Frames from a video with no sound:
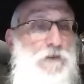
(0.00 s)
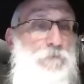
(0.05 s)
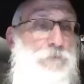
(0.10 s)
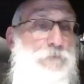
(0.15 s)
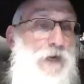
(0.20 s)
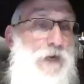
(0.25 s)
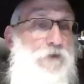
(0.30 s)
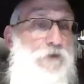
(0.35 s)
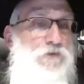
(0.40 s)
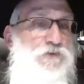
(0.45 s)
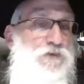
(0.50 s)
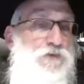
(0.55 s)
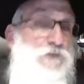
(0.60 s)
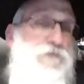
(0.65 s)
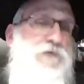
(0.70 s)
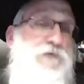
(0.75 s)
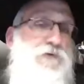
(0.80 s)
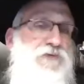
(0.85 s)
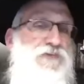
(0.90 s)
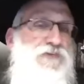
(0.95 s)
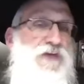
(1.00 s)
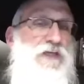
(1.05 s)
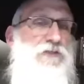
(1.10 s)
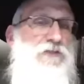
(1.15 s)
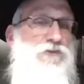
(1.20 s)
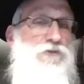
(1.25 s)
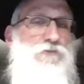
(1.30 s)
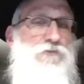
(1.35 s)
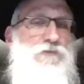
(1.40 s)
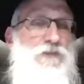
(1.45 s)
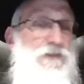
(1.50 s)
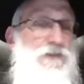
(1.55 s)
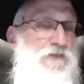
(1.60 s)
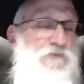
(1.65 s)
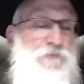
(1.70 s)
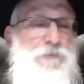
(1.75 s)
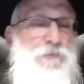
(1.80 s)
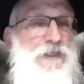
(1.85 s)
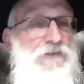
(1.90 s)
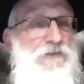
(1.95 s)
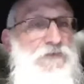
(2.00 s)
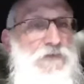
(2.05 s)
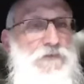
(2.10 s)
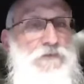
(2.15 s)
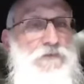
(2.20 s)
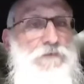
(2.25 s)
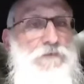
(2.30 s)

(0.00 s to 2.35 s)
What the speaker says: Paras tshuva was fake tshuva. He never meant it.